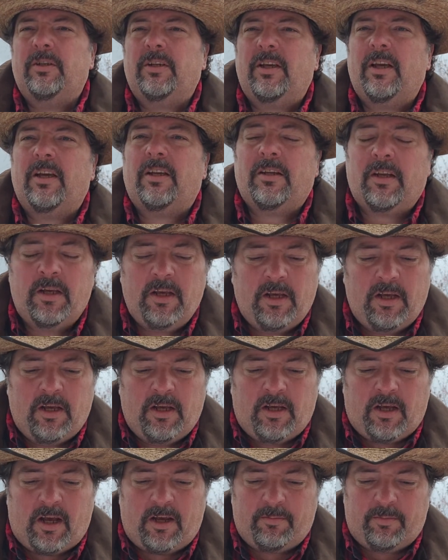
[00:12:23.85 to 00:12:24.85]
Again,
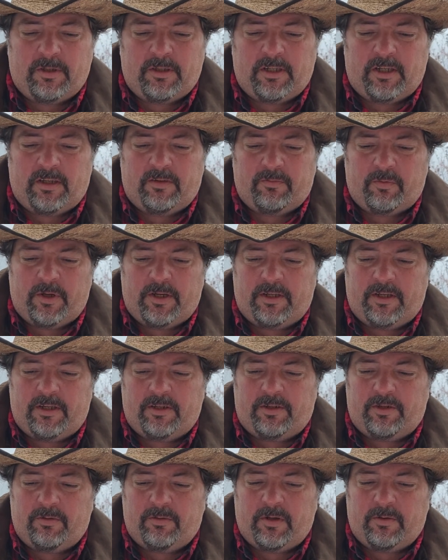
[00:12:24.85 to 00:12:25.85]
I believe we
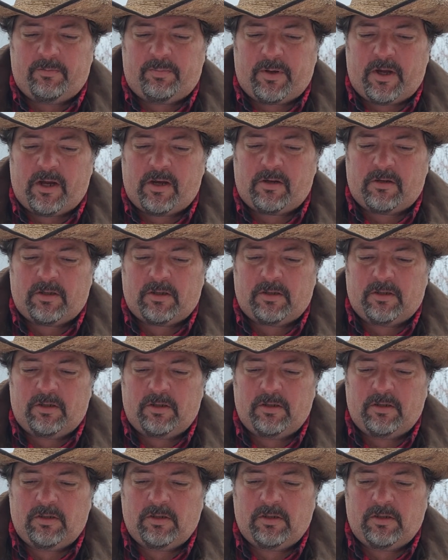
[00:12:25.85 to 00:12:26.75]
need to empower